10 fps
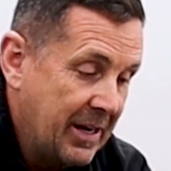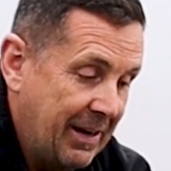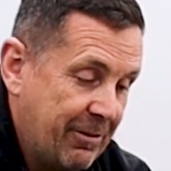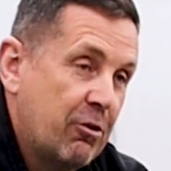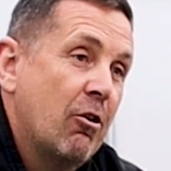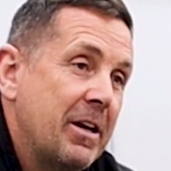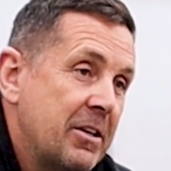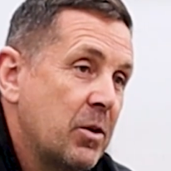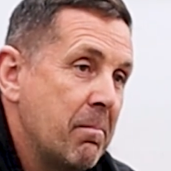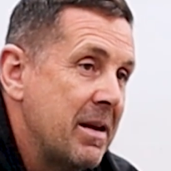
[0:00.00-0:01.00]
If you're growing
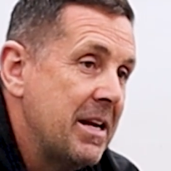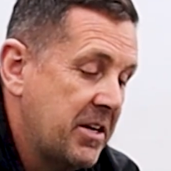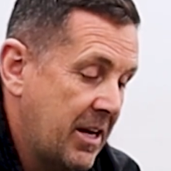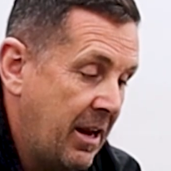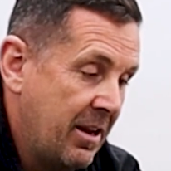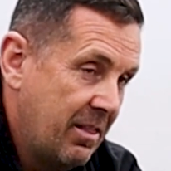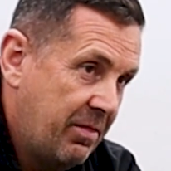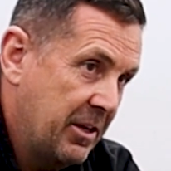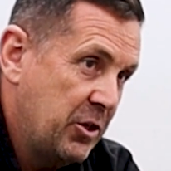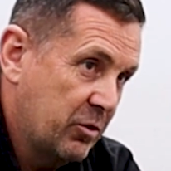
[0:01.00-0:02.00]
into a media,
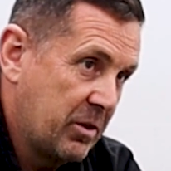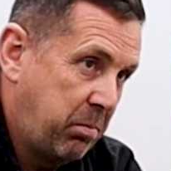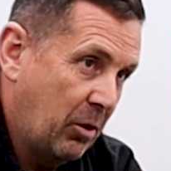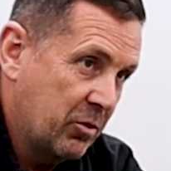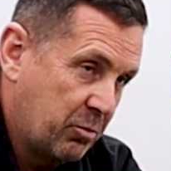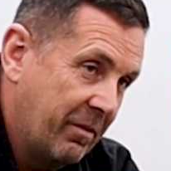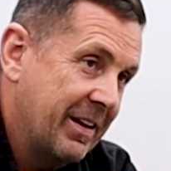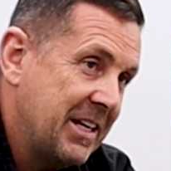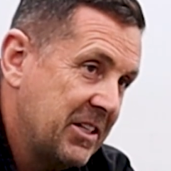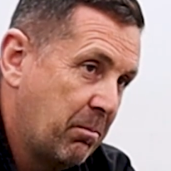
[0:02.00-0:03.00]
then use the plugs with
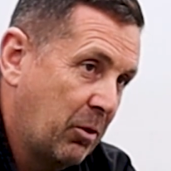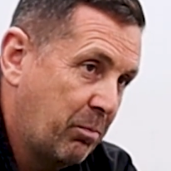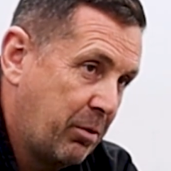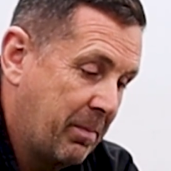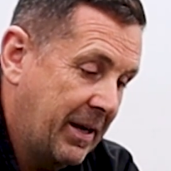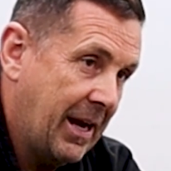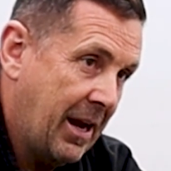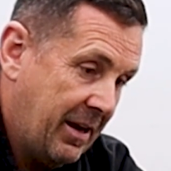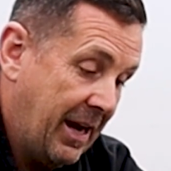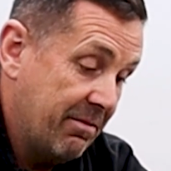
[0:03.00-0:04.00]
an Easy Plug
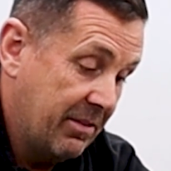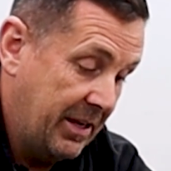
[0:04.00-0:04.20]
propagator in